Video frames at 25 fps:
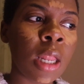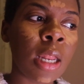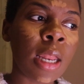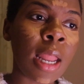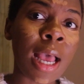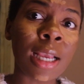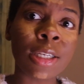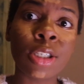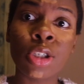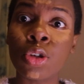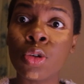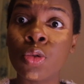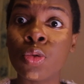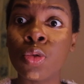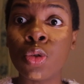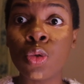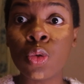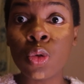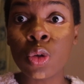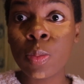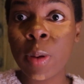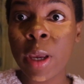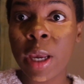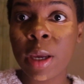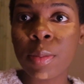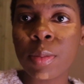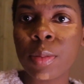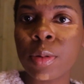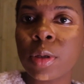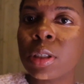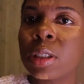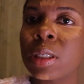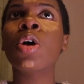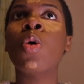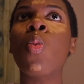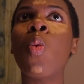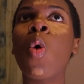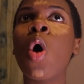national
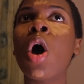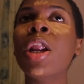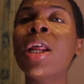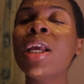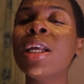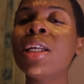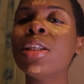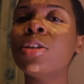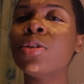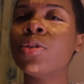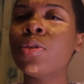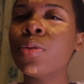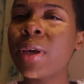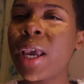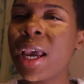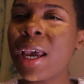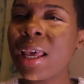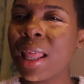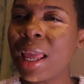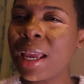newspapers wanting to get